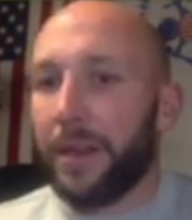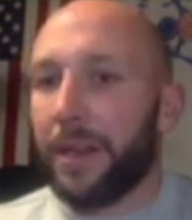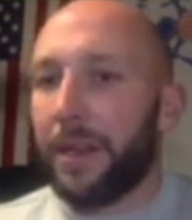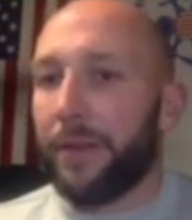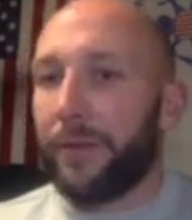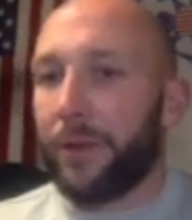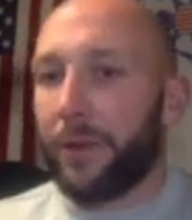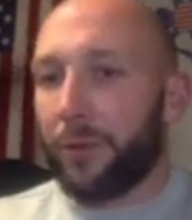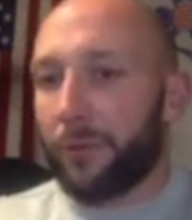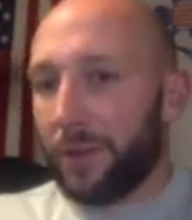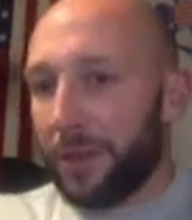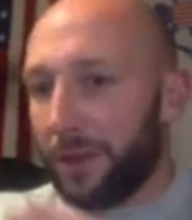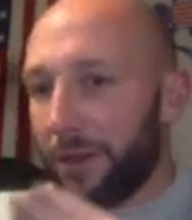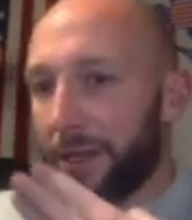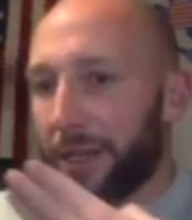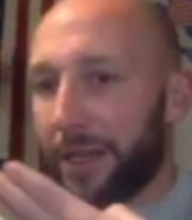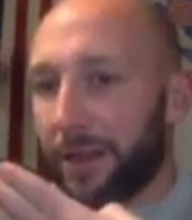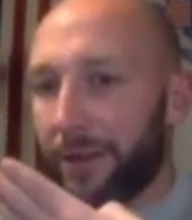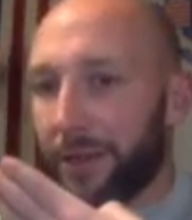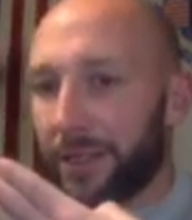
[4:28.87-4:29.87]
If you're only
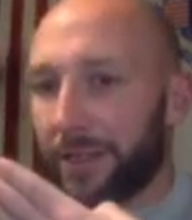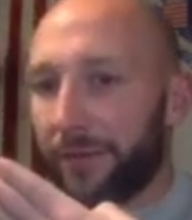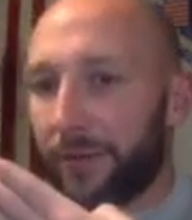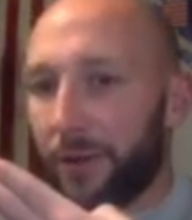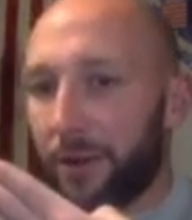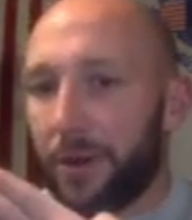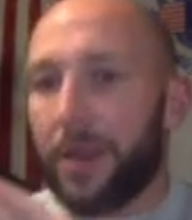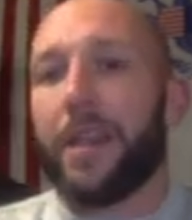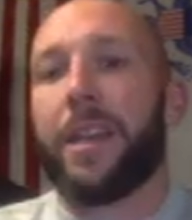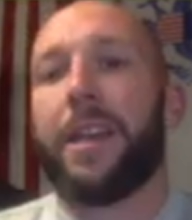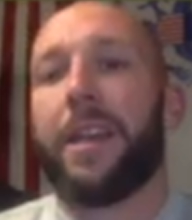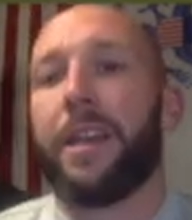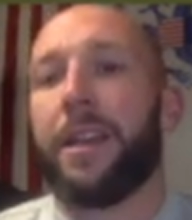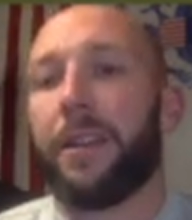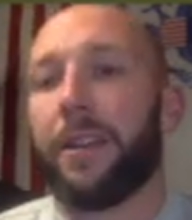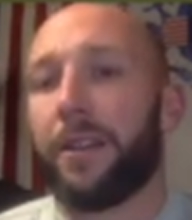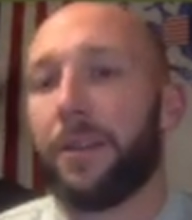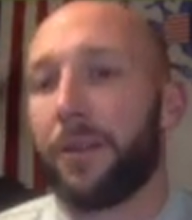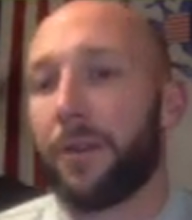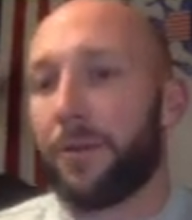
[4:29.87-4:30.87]
looking this far
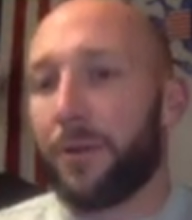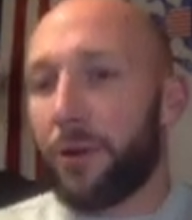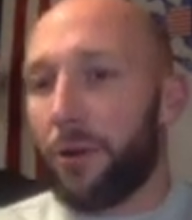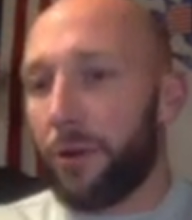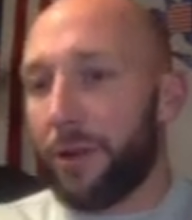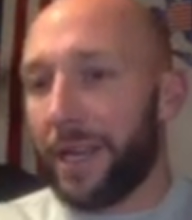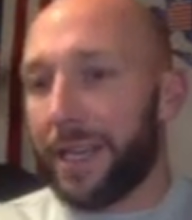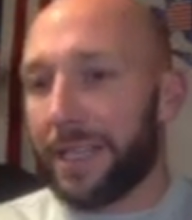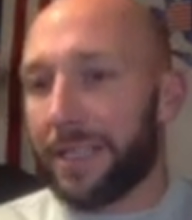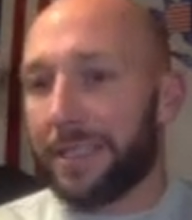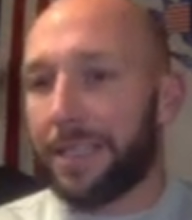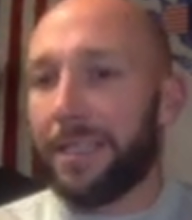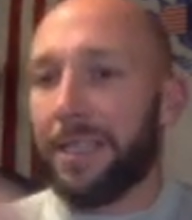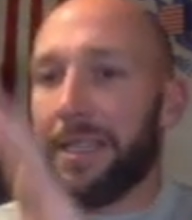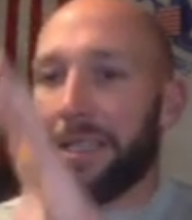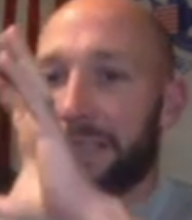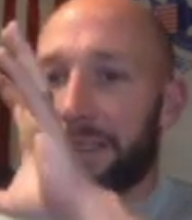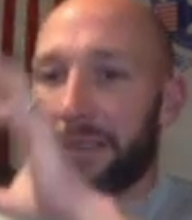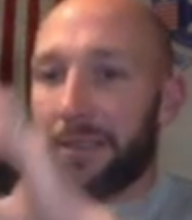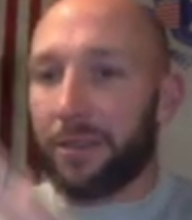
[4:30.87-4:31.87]
ahead and all I can
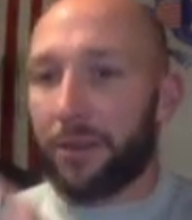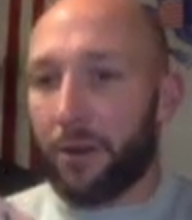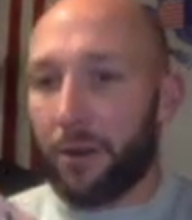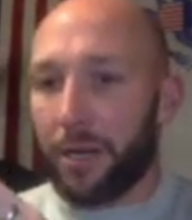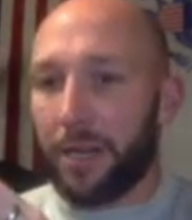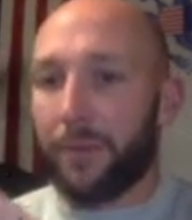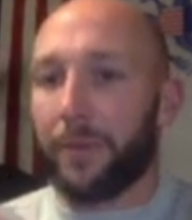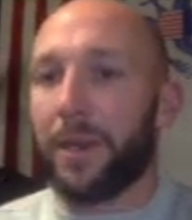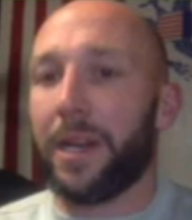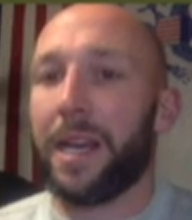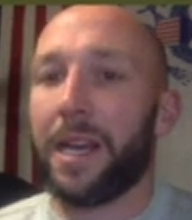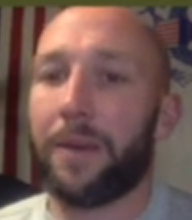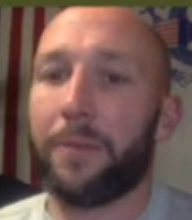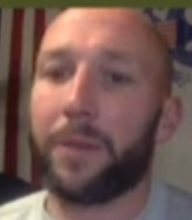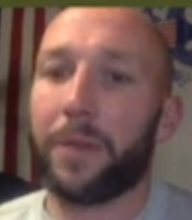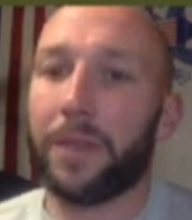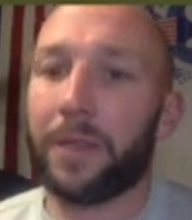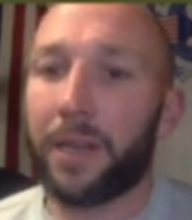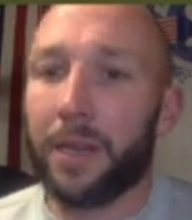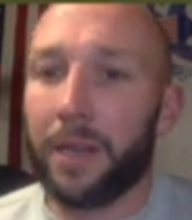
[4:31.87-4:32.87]
see is this argument
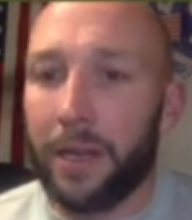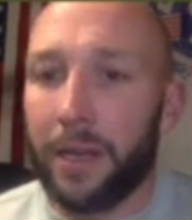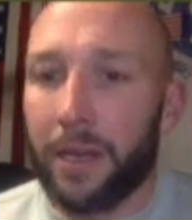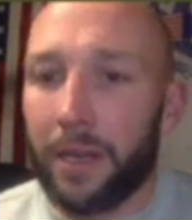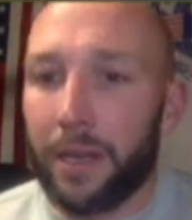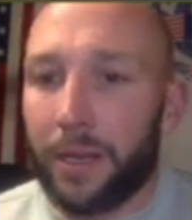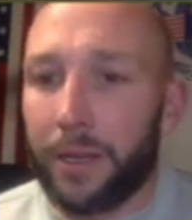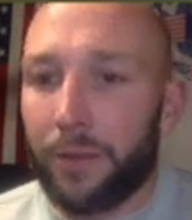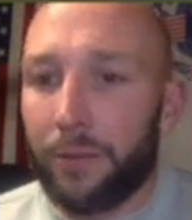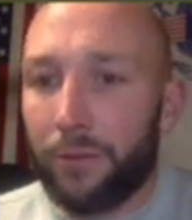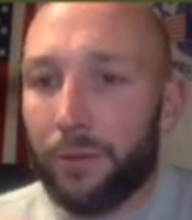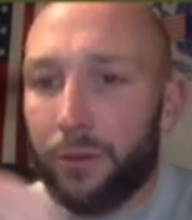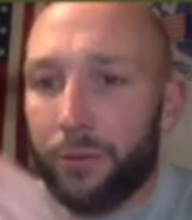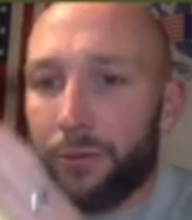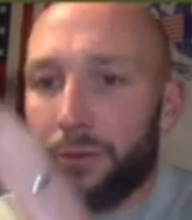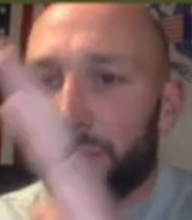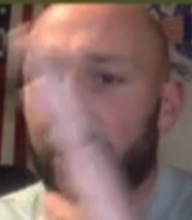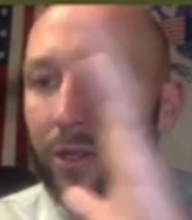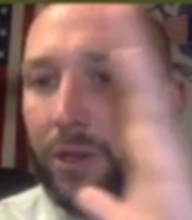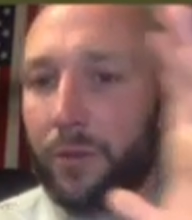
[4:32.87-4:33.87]
happened, you
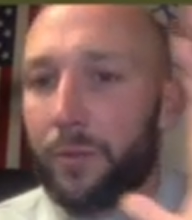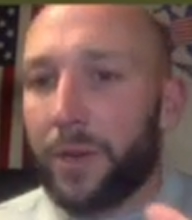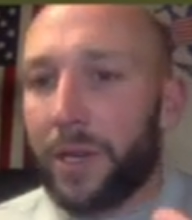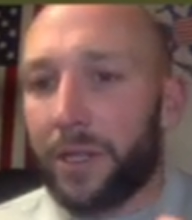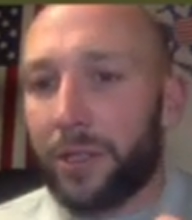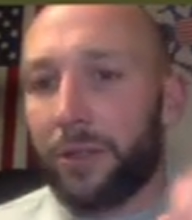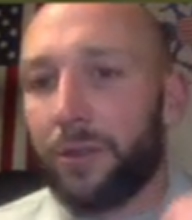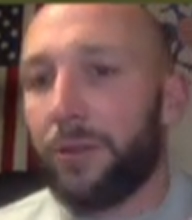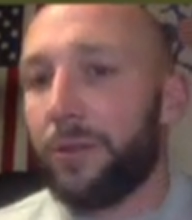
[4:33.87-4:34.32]
lose so much.